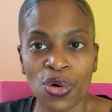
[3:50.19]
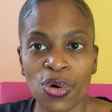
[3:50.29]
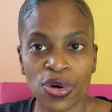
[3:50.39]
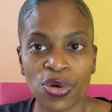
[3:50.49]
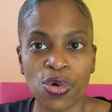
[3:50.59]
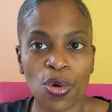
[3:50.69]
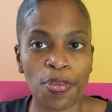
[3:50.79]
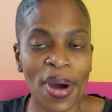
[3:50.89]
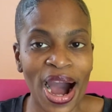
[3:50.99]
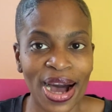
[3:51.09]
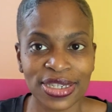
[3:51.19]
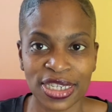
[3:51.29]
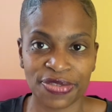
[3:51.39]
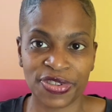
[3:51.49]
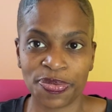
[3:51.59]
quote unquote
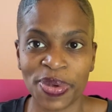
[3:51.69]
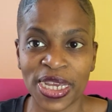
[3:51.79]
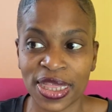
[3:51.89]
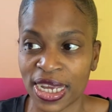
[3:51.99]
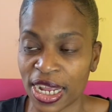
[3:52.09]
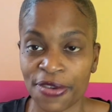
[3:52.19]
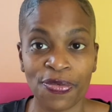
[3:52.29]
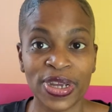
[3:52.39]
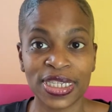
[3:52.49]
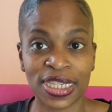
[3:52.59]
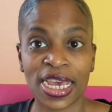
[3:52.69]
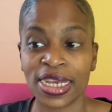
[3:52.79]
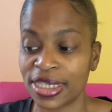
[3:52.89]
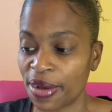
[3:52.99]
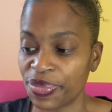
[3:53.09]
positive speak that if we
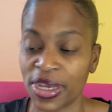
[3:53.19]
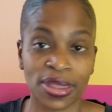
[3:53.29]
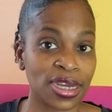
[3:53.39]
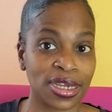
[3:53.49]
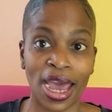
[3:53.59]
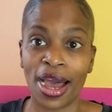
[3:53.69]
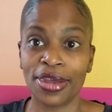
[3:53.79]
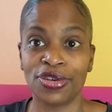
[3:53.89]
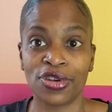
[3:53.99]
say something like, yeah,